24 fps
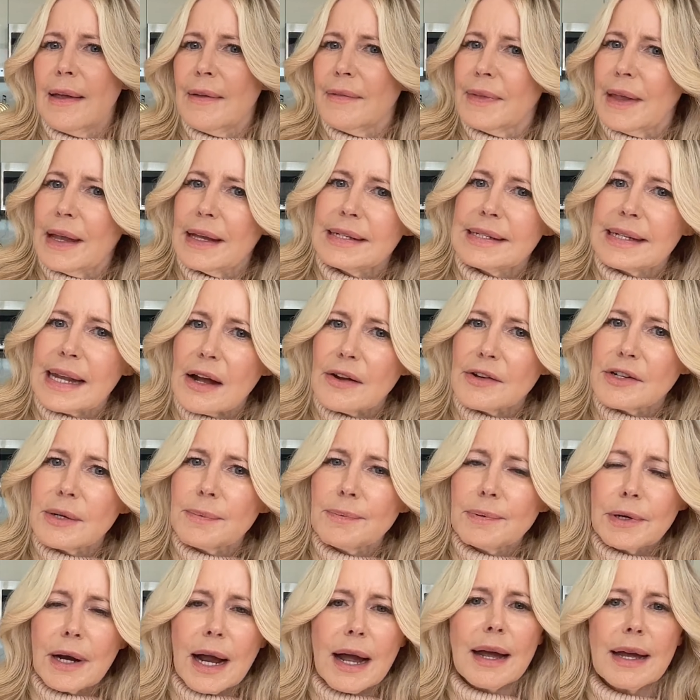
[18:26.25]
they sound
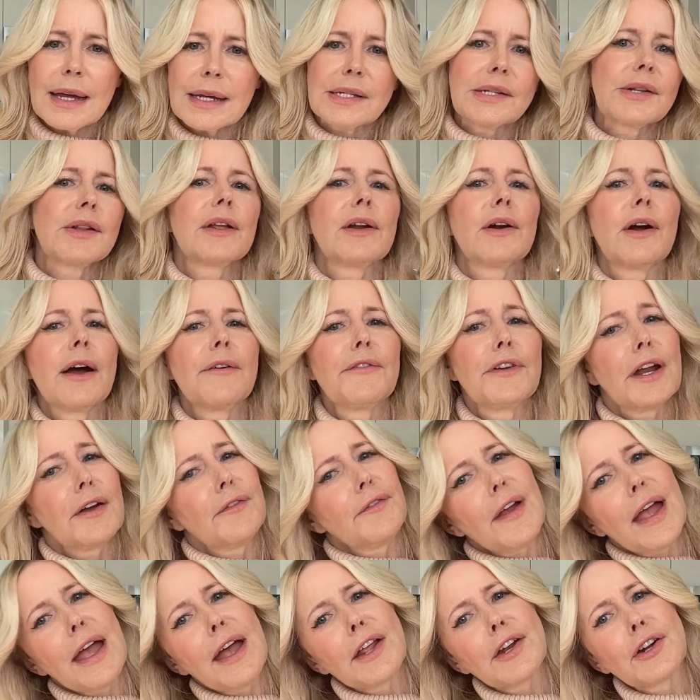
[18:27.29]
depressed or they don't have
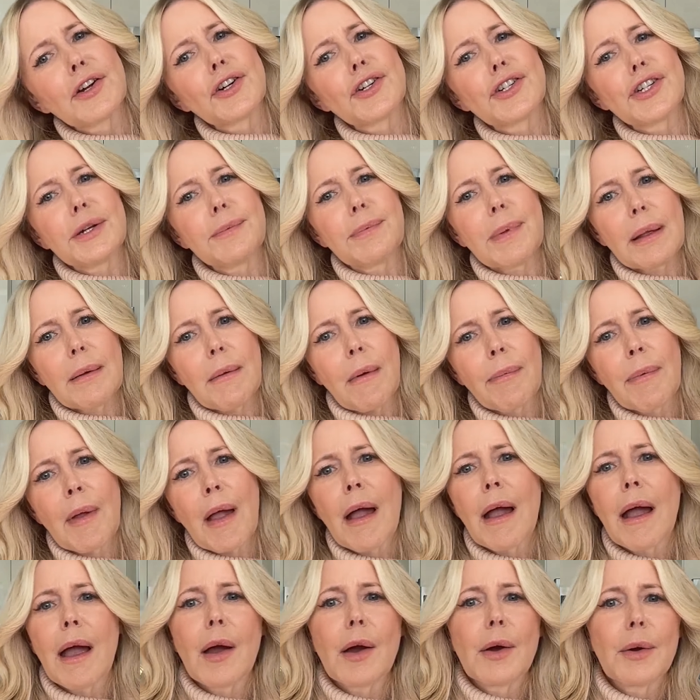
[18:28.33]
enough energy, blah blah
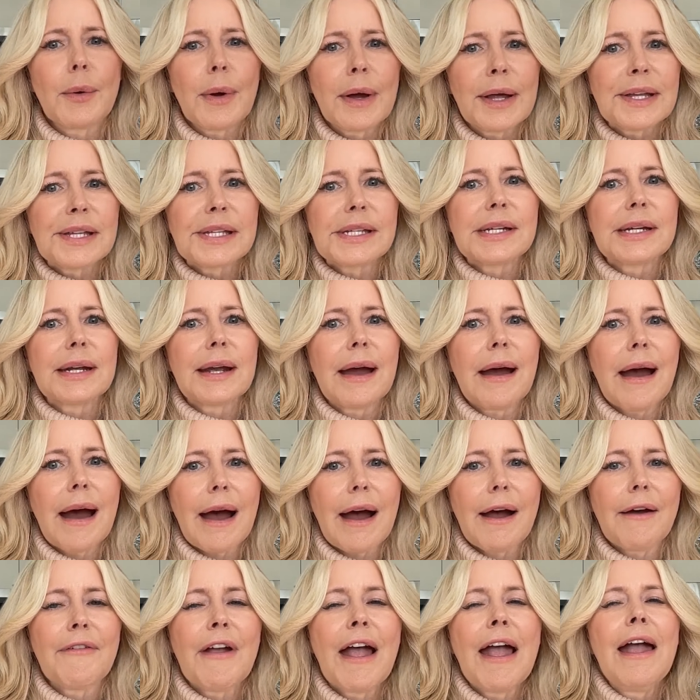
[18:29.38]
blah. Who else do you
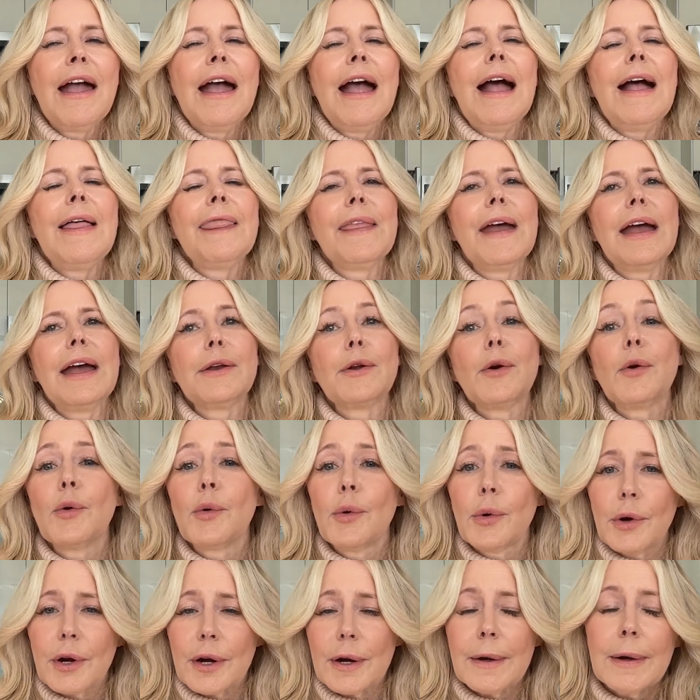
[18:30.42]
have?" And then
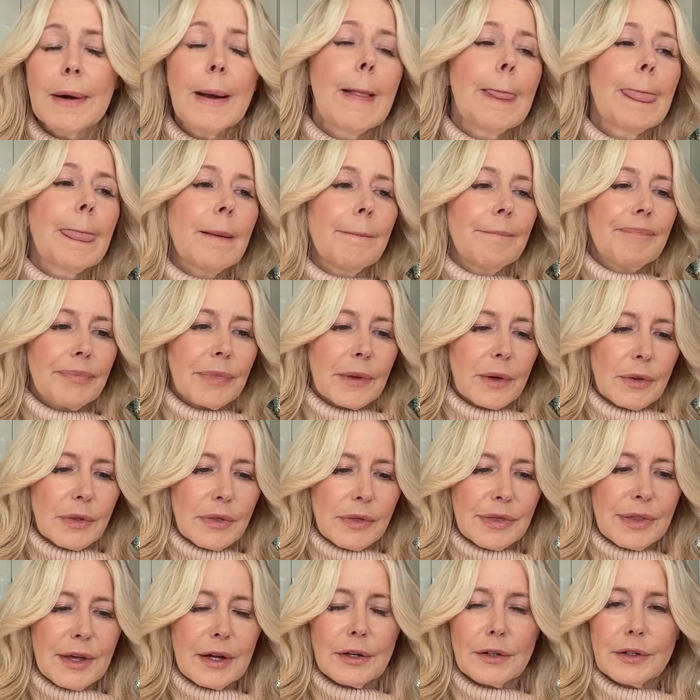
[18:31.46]
or
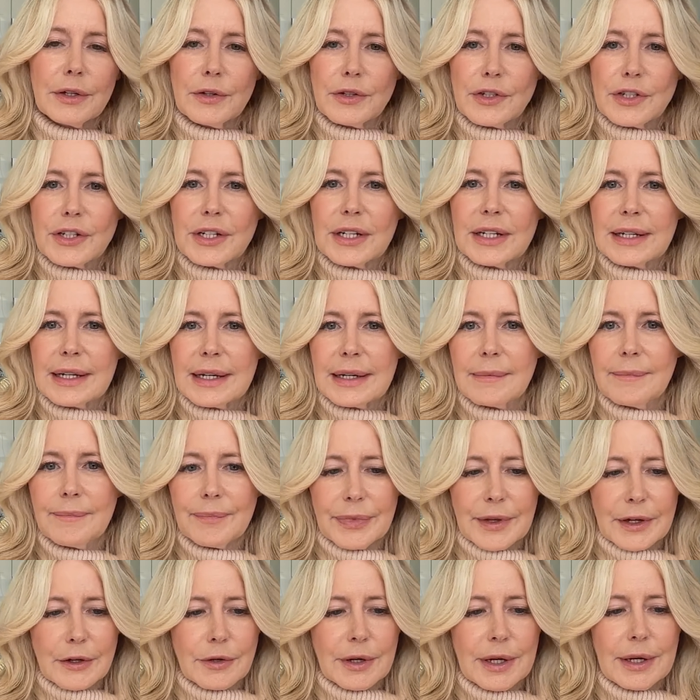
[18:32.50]
they'll usually
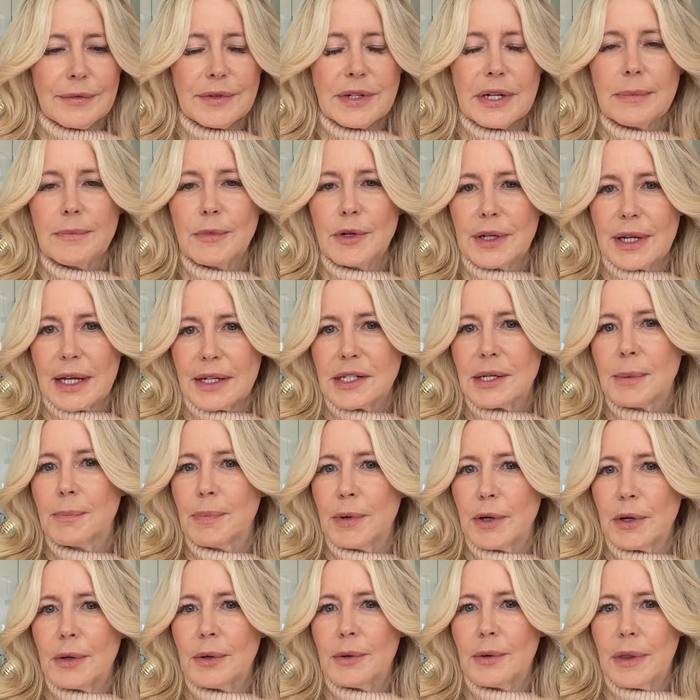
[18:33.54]
the creative team will get to
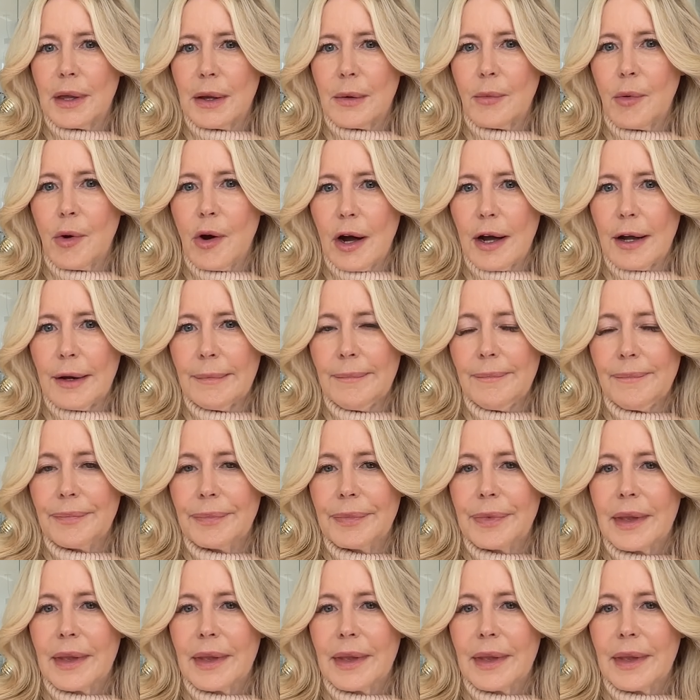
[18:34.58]
book who they want.